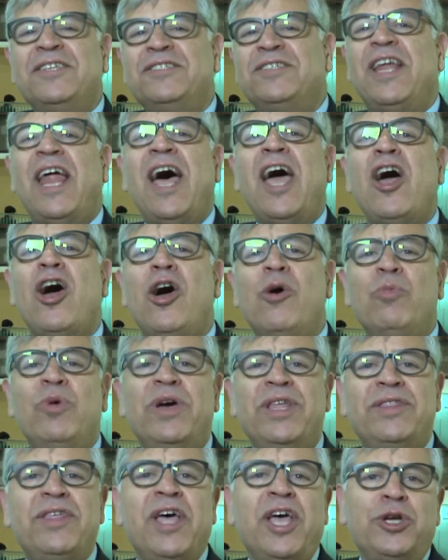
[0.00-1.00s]
Today I'm
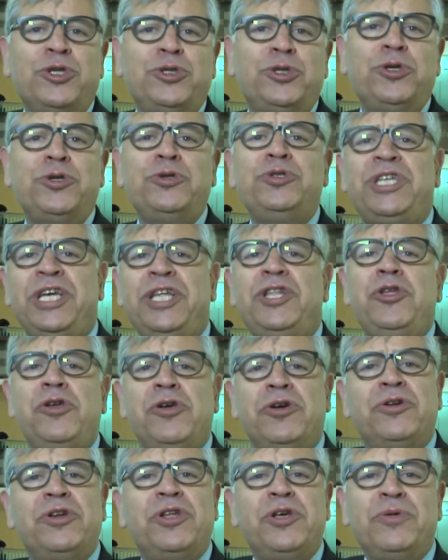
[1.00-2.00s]
with Zhu Jinyun,